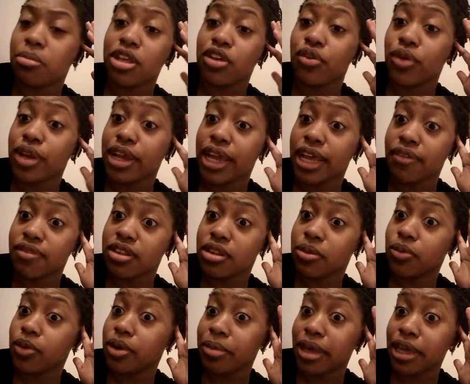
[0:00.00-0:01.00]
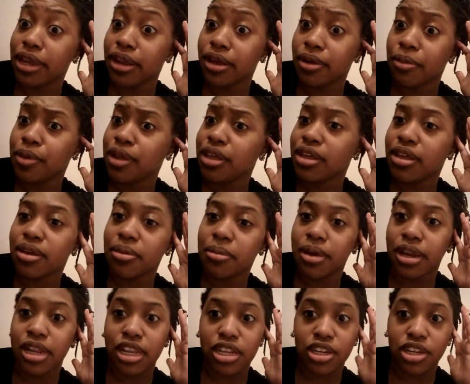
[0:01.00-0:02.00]
creative someone made up.
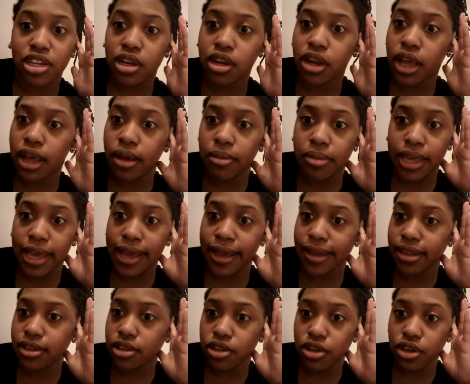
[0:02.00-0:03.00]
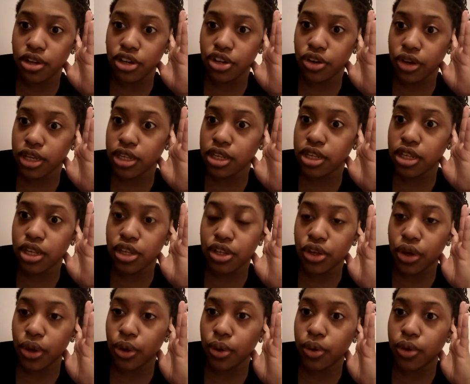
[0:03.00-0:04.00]
But it should not be adding to your stress.
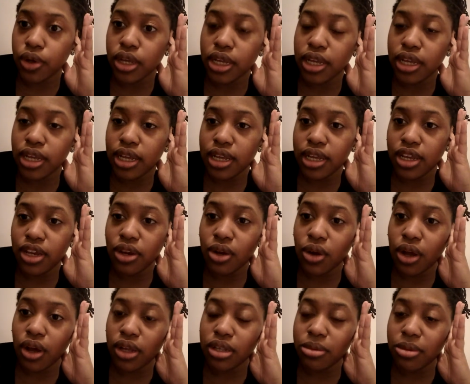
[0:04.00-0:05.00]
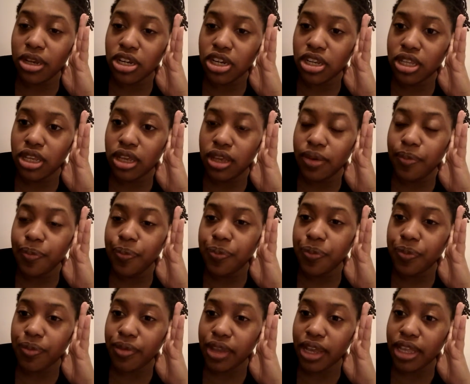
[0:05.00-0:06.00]
So, especially
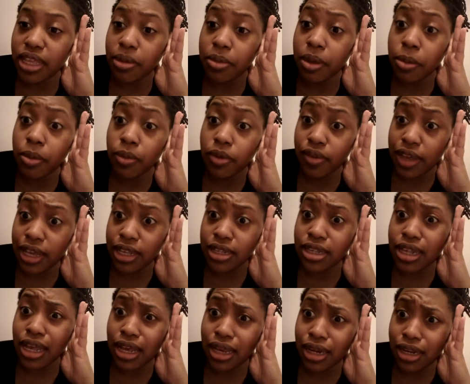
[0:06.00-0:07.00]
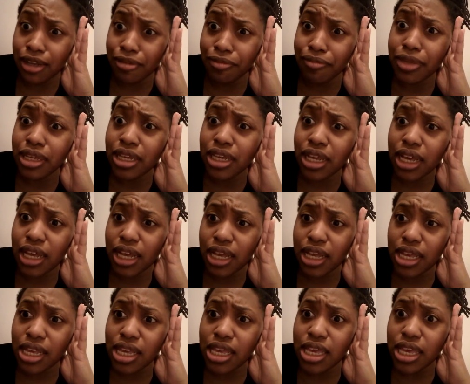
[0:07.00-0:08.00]
I think people with anxiety,
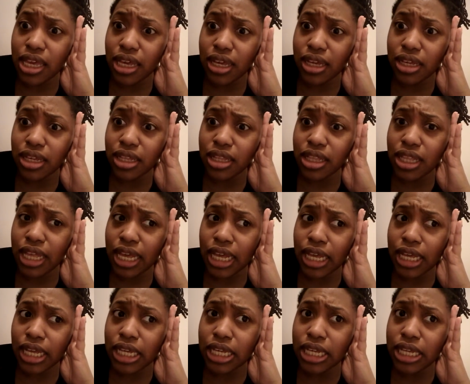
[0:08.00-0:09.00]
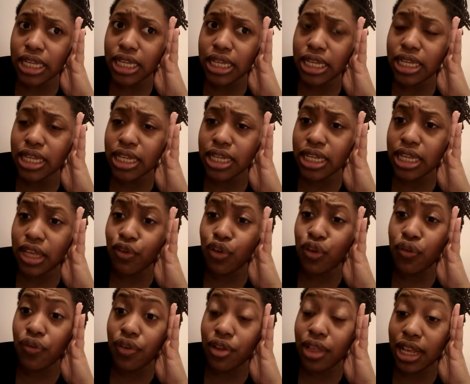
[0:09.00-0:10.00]
yeah, like if
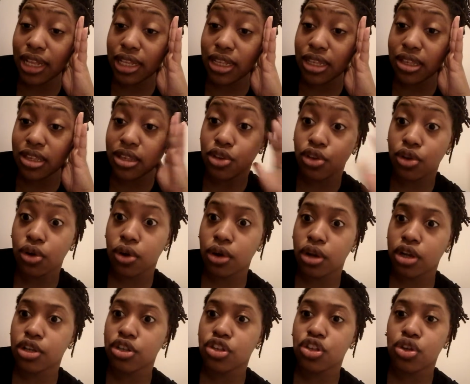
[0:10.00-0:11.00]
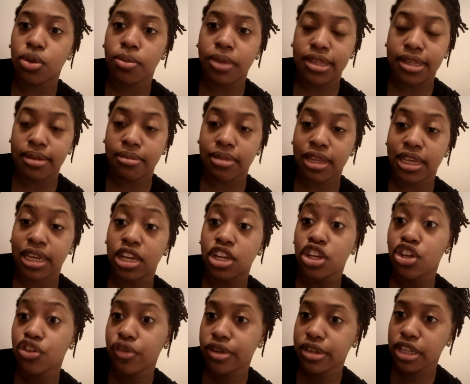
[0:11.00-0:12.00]
you feel like you're consuming something
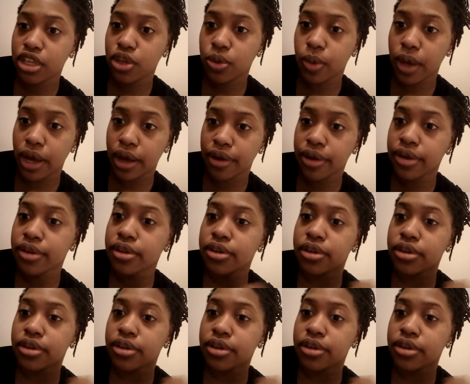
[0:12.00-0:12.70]
that's stressing you out,